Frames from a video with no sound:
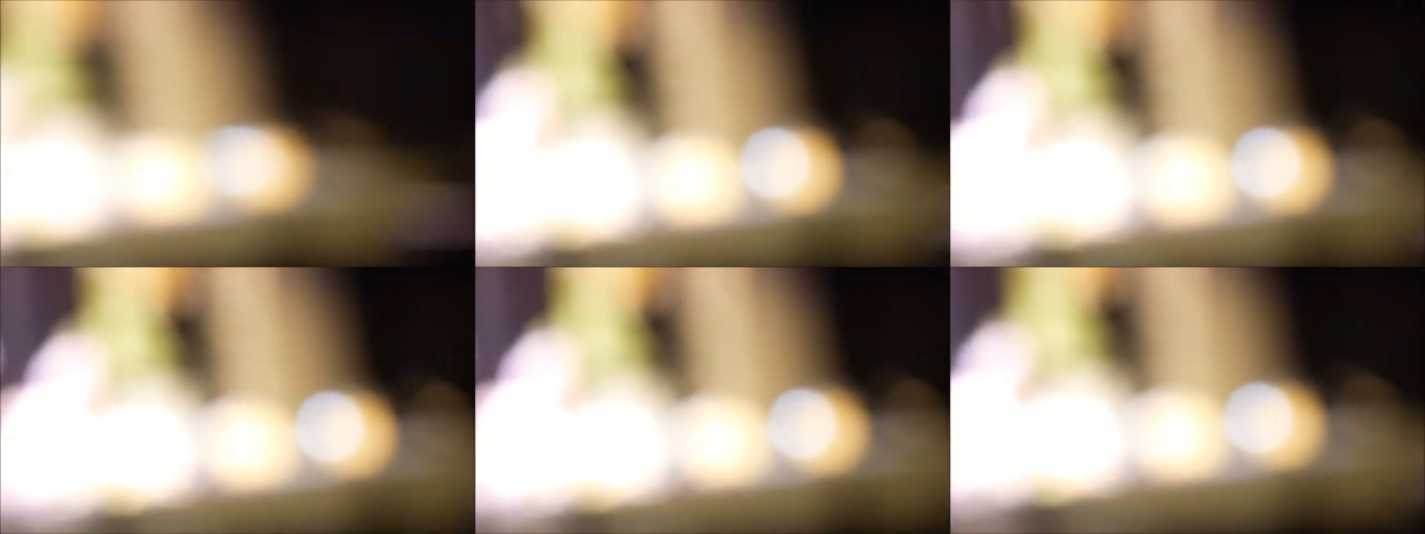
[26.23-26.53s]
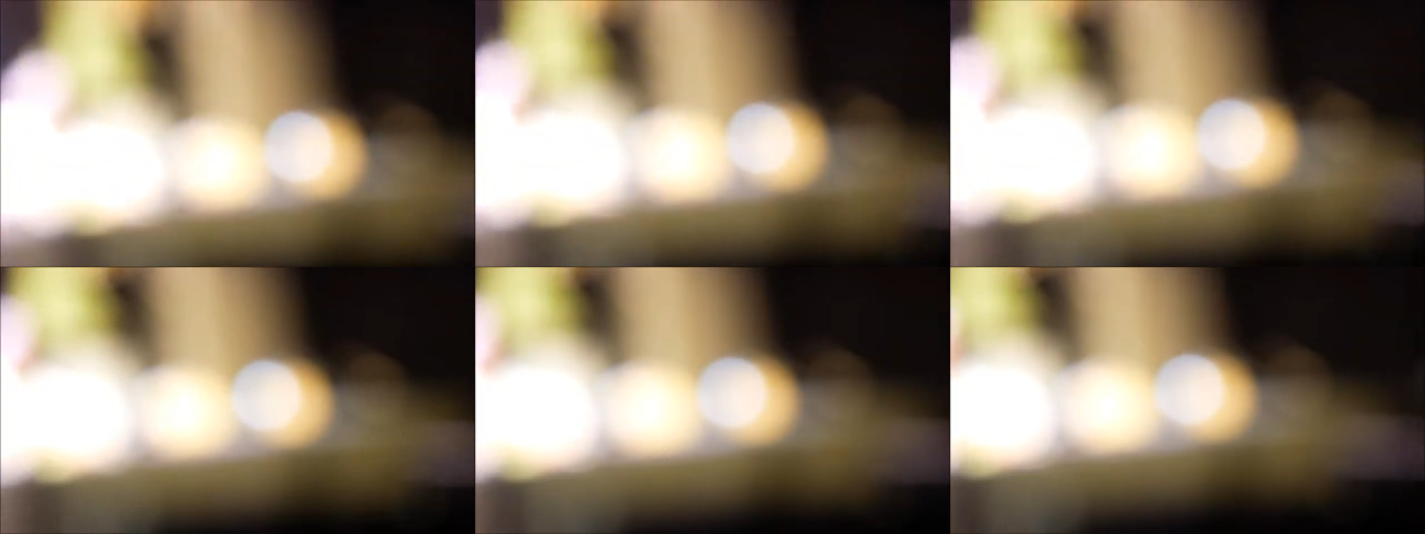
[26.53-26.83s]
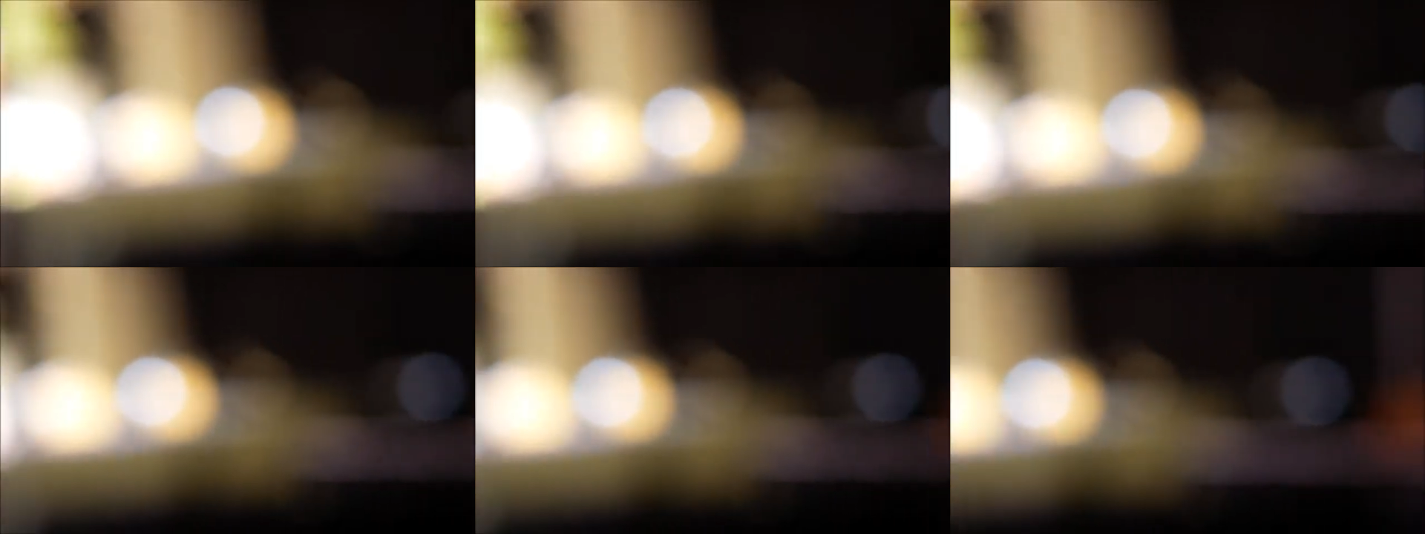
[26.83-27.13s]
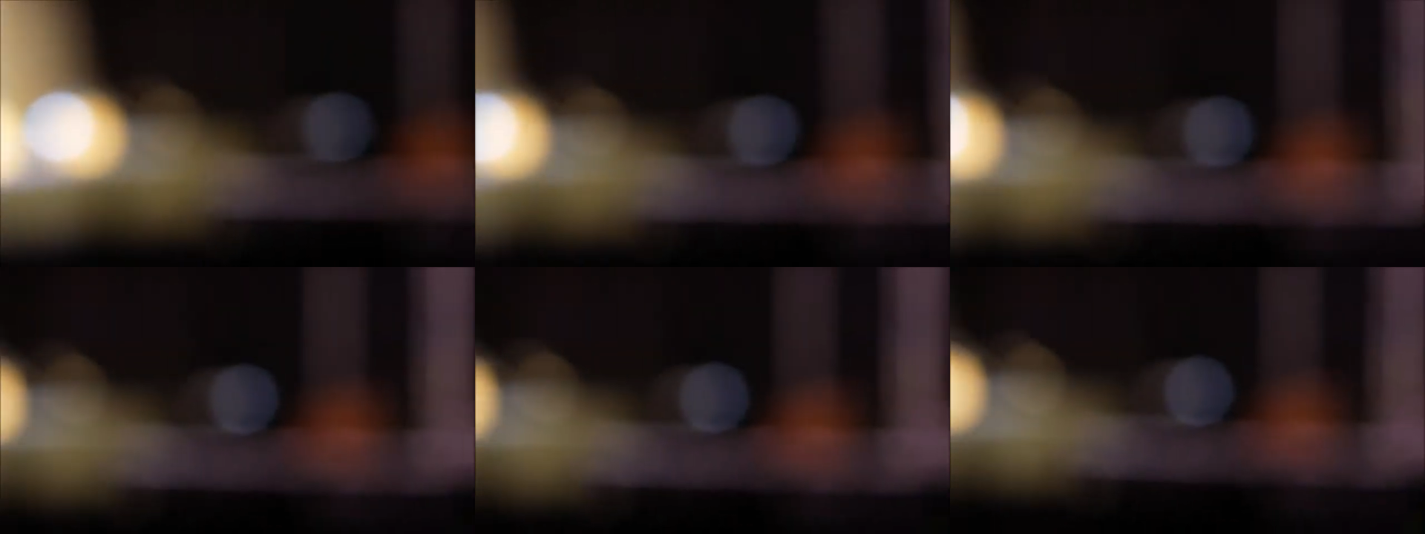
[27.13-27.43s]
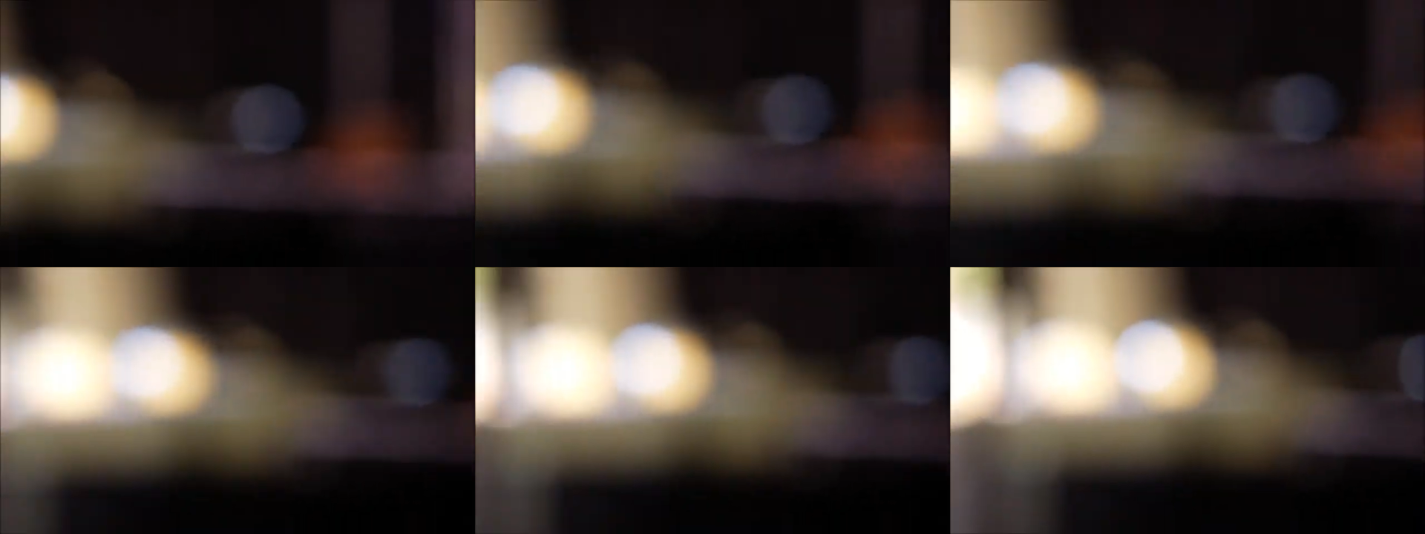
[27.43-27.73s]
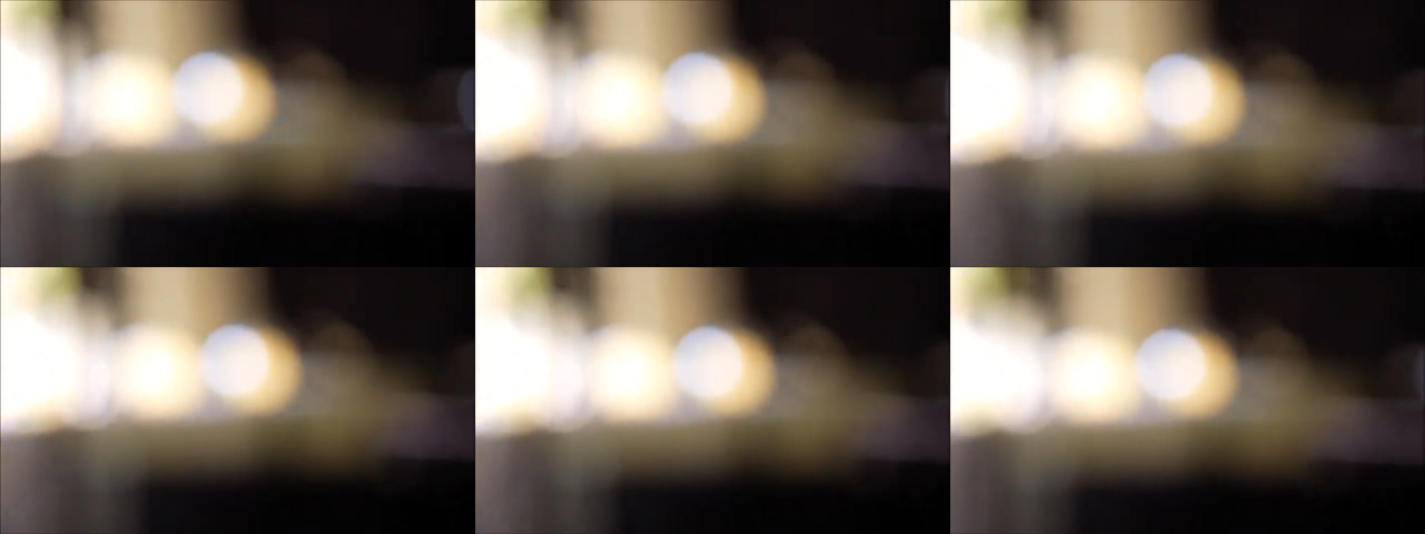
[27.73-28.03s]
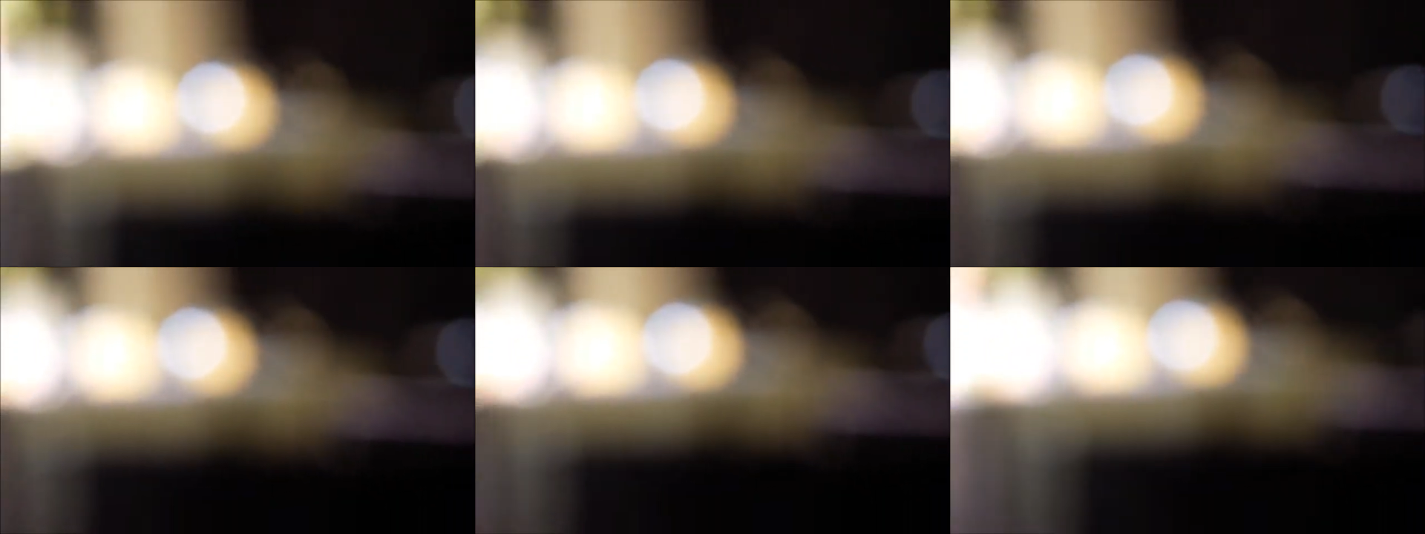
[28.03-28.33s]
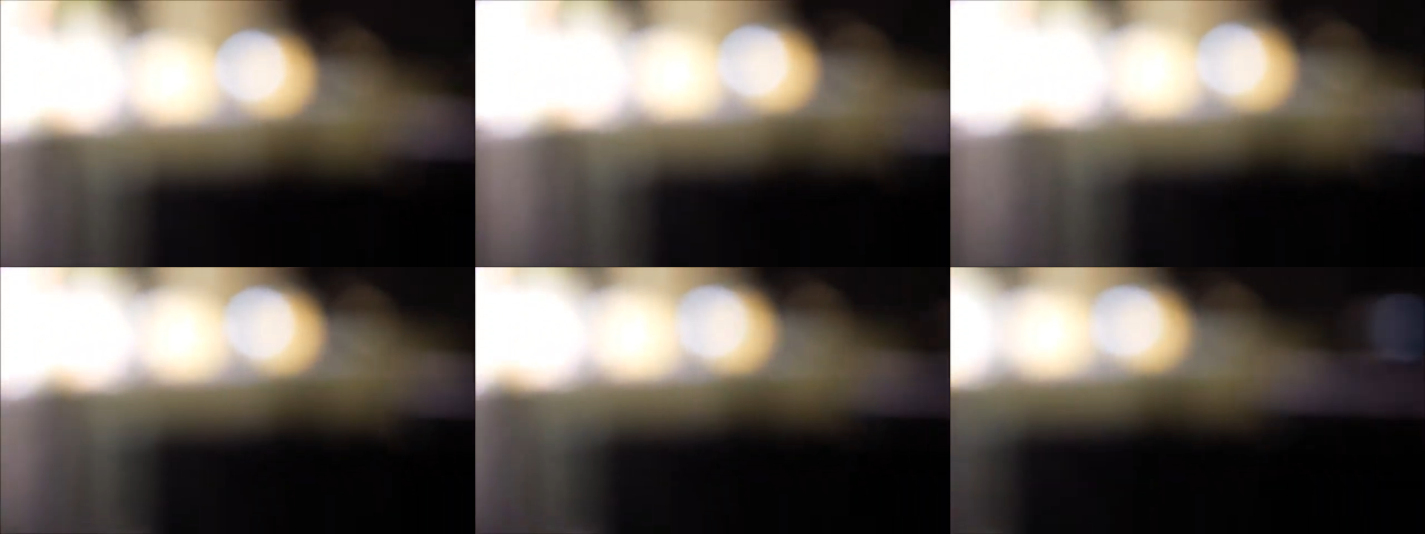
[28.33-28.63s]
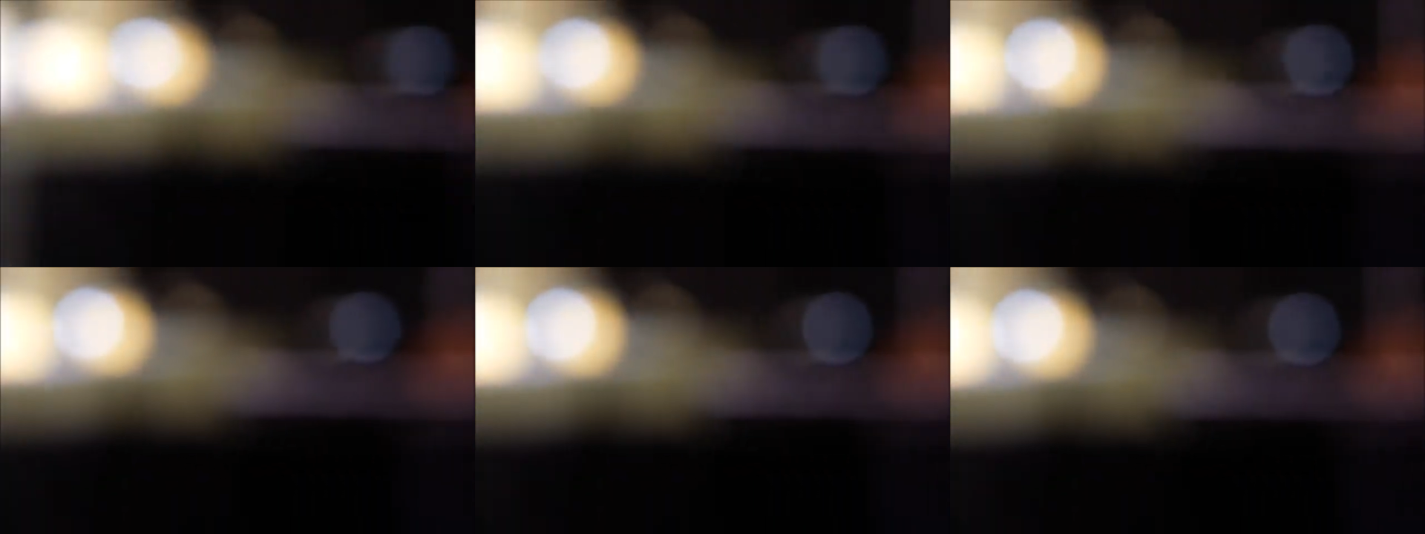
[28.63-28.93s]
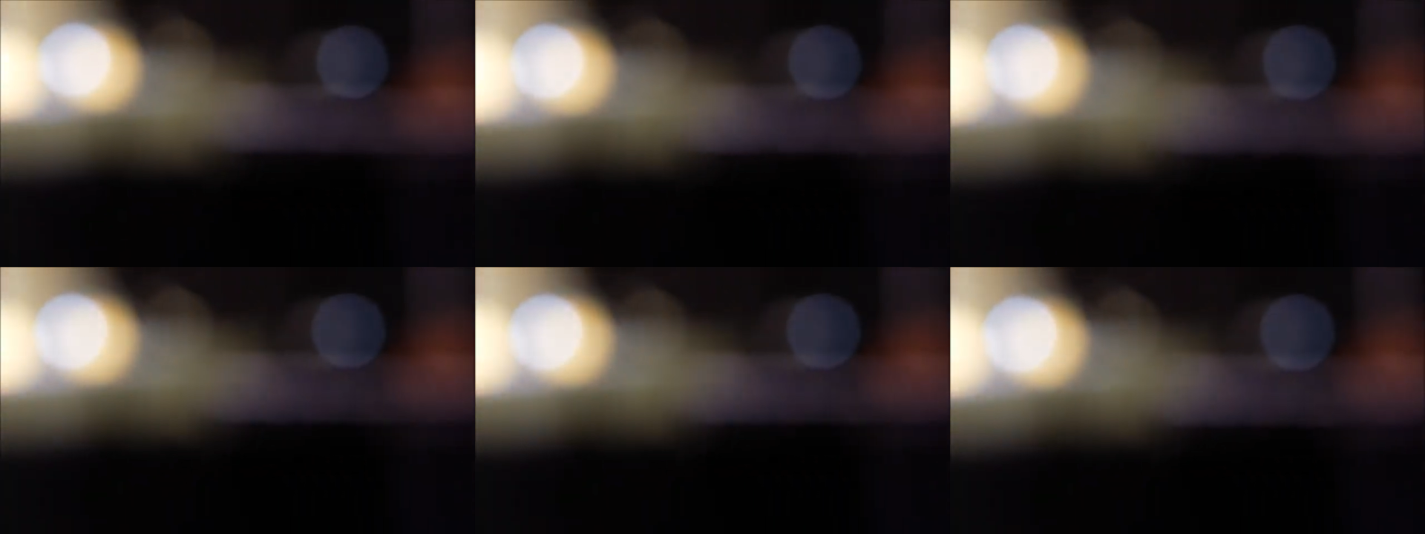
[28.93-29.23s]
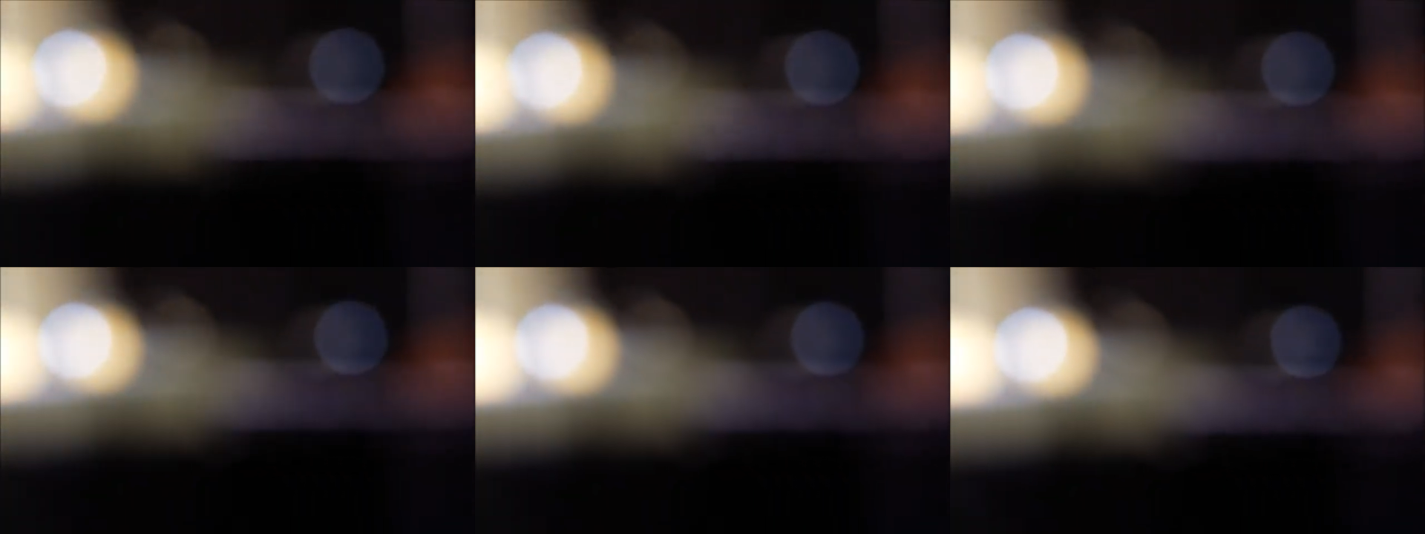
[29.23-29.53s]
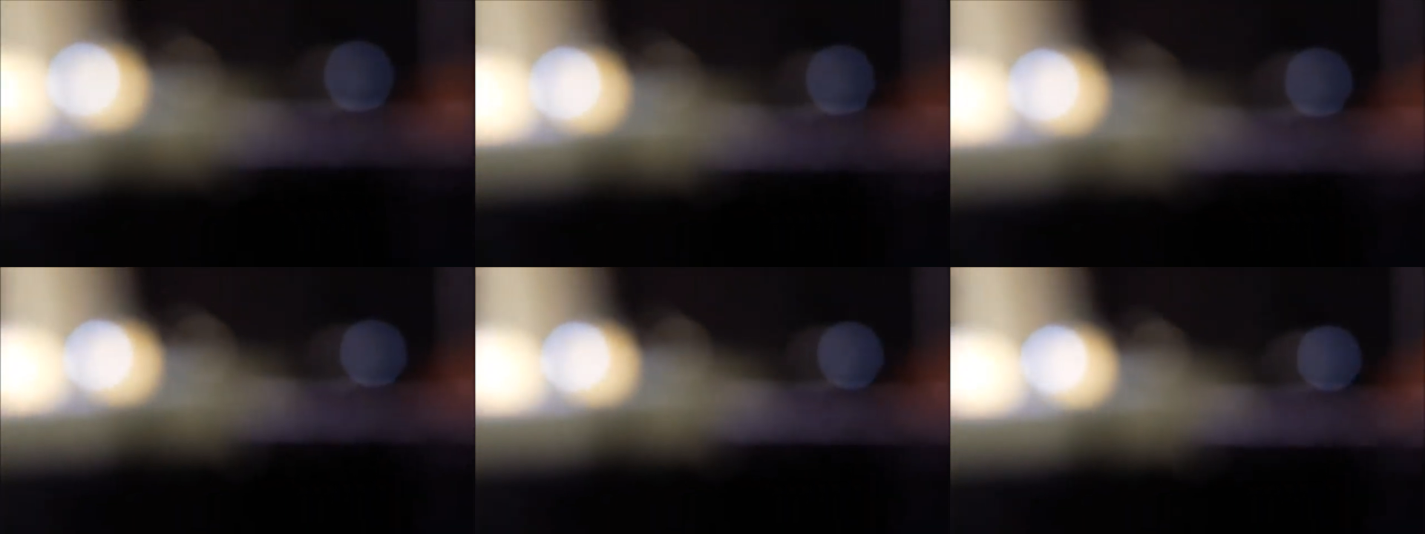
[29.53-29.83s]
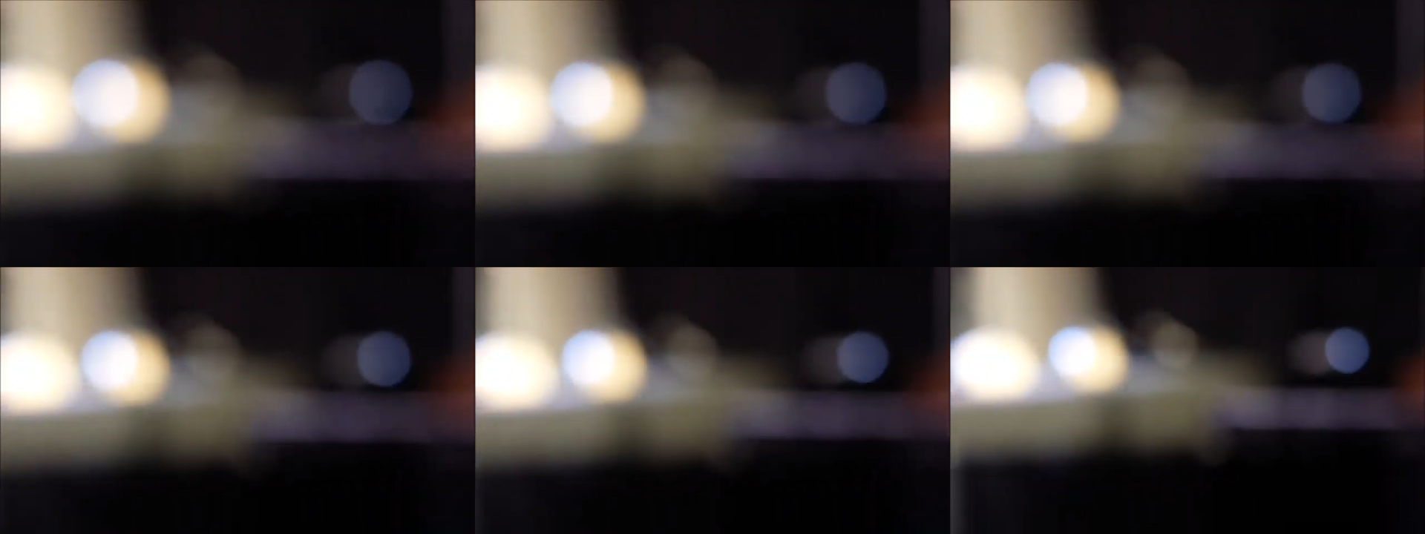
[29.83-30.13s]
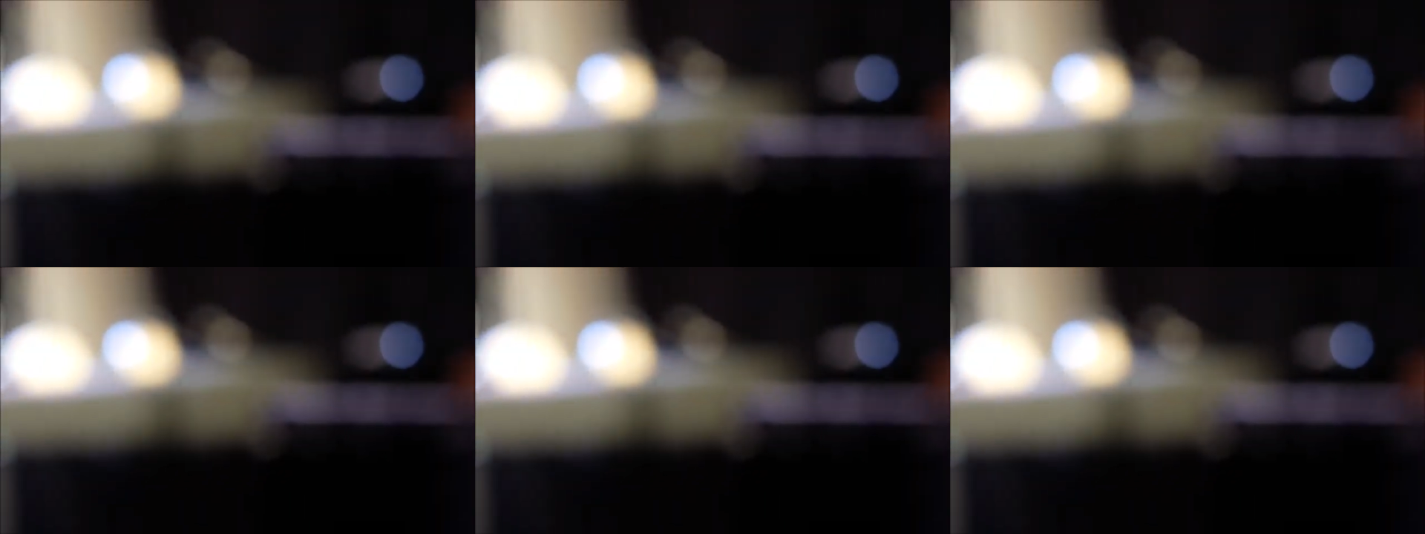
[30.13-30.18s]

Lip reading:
[unreadable: no face in view]